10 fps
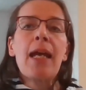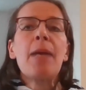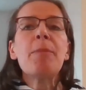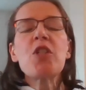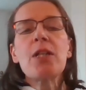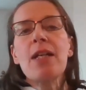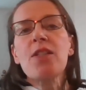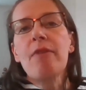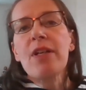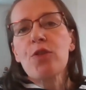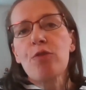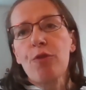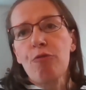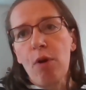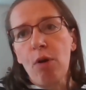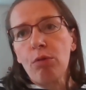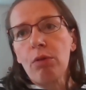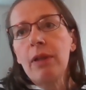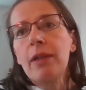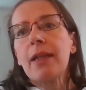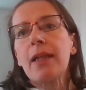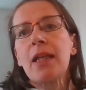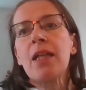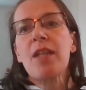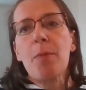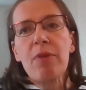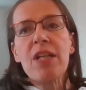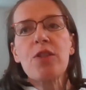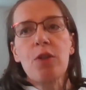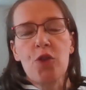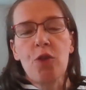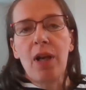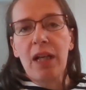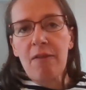MEG has a very strong role in the pre-surgical